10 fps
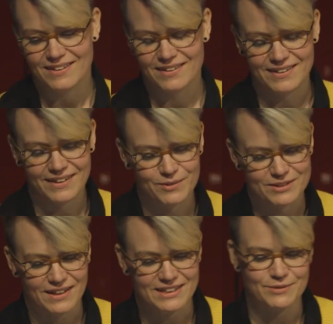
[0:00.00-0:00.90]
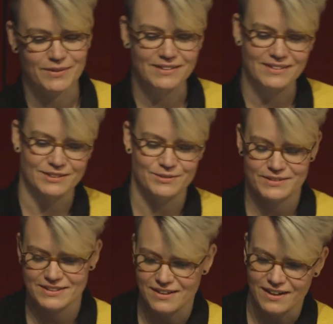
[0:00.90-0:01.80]
I think it was last month
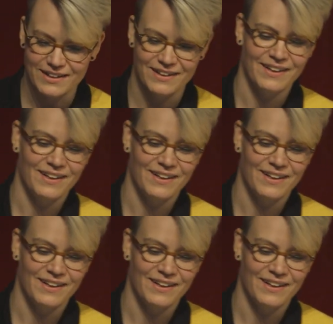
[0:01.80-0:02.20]
this guy